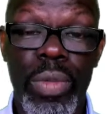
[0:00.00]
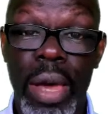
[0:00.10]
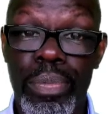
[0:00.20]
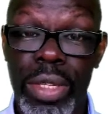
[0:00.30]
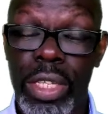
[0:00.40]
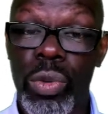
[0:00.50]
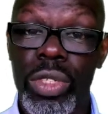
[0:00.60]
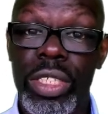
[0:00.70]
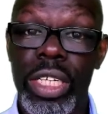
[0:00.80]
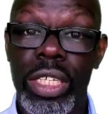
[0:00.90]
that, particularly when
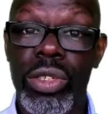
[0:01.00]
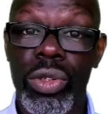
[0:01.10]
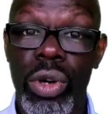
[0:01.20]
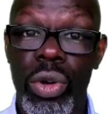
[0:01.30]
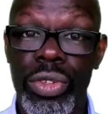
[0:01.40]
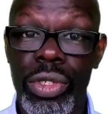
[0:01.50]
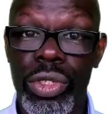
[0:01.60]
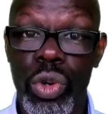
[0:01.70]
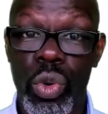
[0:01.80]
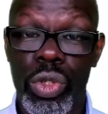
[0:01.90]
you're needling onto the
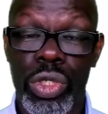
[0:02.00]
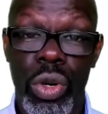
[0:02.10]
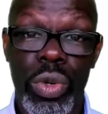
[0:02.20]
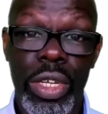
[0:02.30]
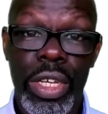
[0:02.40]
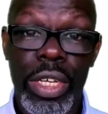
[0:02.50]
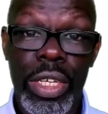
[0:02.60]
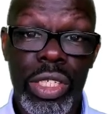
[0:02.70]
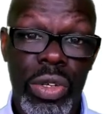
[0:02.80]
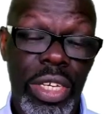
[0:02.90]
torso.
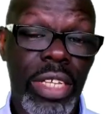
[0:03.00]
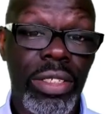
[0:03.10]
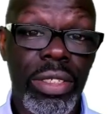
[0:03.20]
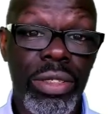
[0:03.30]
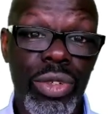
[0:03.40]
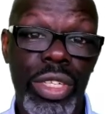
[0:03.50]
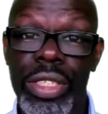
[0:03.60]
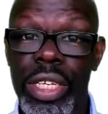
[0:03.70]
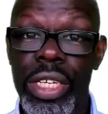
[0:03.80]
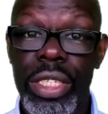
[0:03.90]
So again, look at
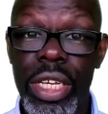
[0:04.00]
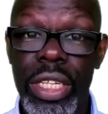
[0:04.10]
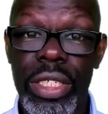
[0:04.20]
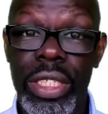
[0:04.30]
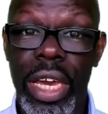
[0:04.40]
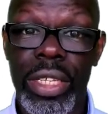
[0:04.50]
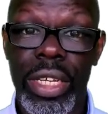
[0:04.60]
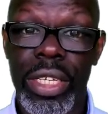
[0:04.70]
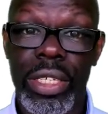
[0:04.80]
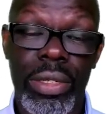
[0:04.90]
the needling
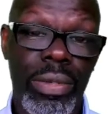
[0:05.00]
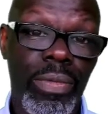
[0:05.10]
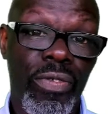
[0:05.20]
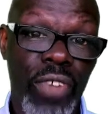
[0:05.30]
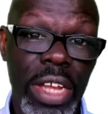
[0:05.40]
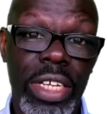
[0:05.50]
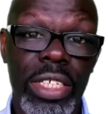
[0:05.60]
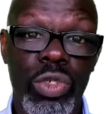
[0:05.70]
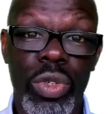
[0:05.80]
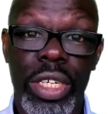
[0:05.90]
technique. Fanning
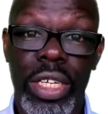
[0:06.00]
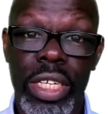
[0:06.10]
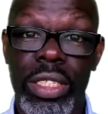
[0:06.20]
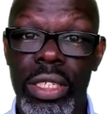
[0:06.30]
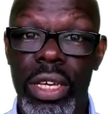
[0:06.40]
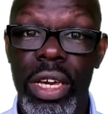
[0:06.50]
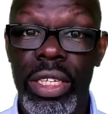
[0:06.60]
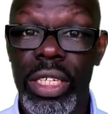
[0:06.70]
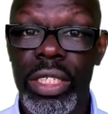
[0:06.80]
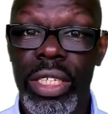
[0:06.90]
is one of the key
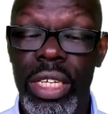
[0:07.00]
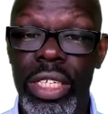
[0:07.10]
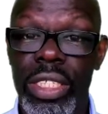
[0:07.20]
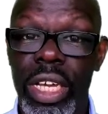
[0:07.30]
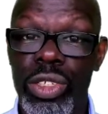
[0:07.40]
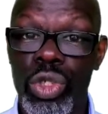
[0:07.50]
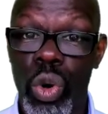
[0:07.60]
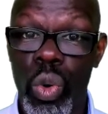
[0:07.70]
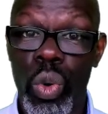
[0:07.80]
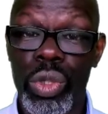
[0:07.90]
needling techniques that's
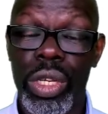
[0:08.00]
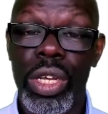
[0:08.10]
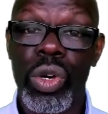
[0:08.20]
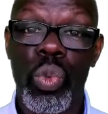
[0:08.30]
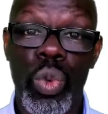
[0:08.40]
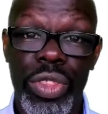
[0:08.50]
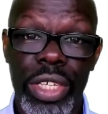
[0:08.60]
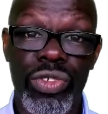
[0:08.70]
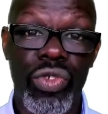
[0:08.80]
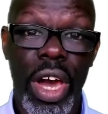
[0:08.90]
taught
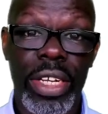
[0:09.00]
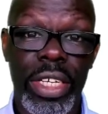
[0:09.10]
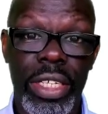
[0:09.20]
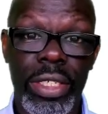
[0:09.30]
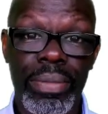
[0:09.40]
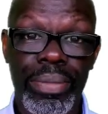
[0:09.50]
within dry needling,